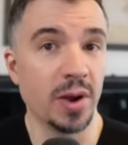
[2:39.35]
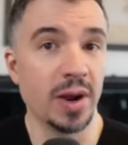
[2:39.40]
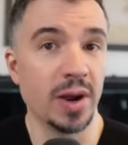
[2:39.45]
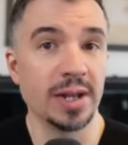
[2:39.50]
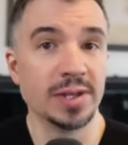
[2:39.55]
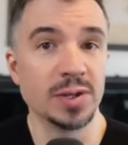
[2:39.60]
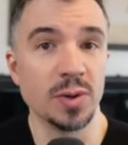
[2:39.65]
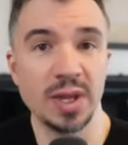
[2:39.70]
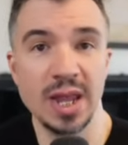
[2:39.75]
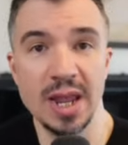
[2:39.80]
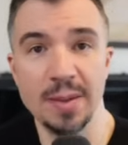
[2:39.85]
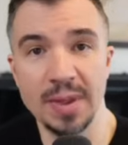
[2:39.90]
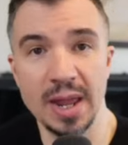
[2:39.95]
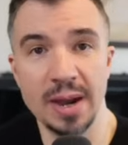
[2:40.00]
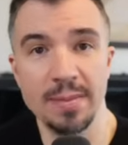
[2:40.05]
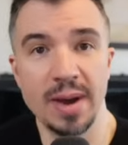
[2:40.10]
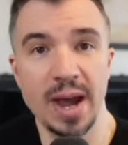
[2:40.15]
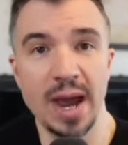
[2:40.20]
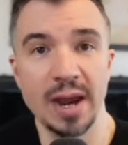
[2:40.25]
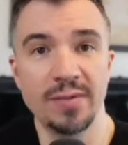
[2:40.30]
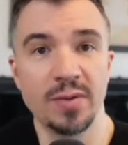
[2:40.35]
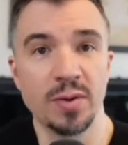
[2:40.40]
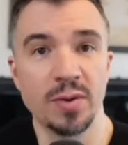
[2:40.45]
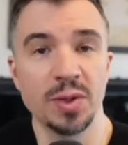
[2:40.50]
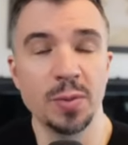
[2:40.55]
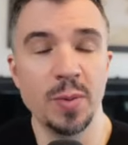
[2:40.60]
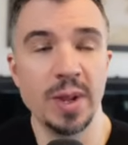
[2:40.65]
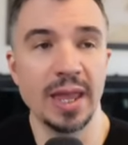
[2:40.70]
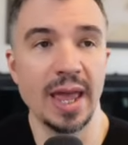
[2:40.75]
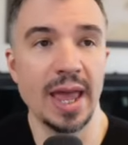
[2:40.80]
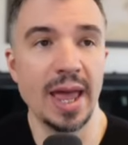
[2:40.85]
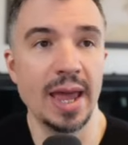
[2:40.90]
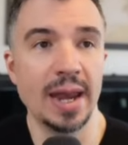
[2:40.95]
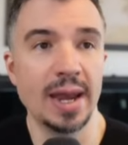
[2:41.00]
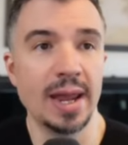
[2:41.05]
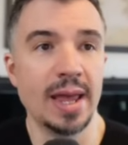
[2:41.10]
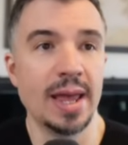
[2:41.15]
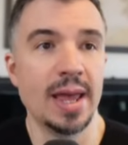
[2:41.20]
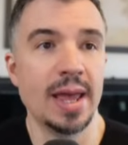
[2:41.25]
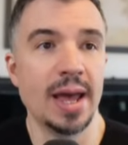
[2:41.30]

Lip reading: All right, so keep that in mind for the week ahead.